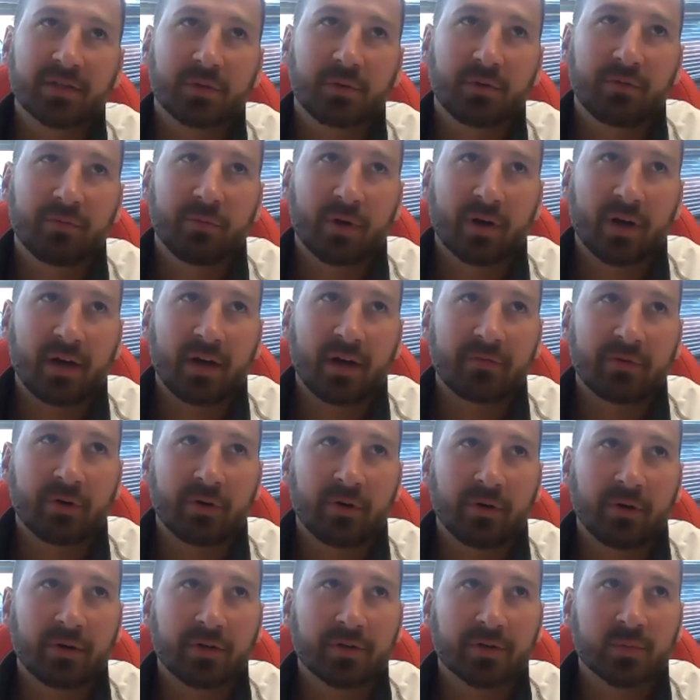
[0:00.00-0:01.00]
sort of what I've
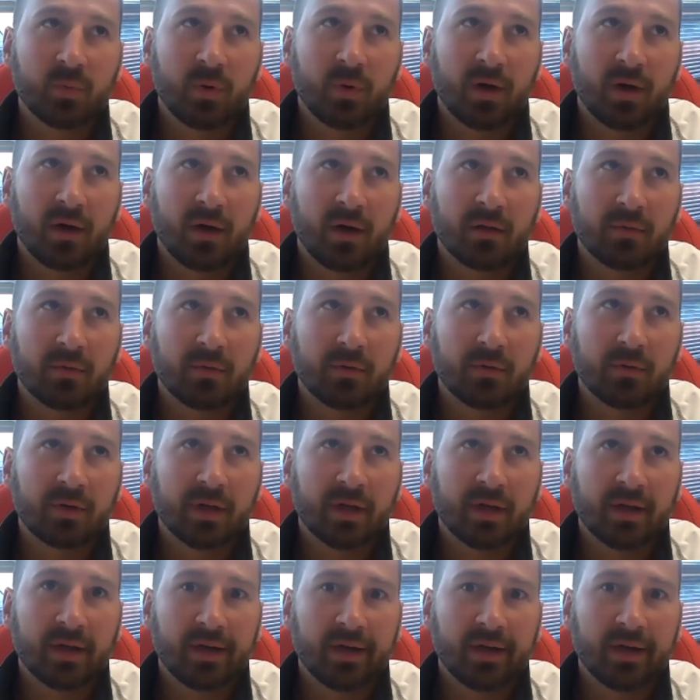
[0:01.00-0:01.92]
heard as well, and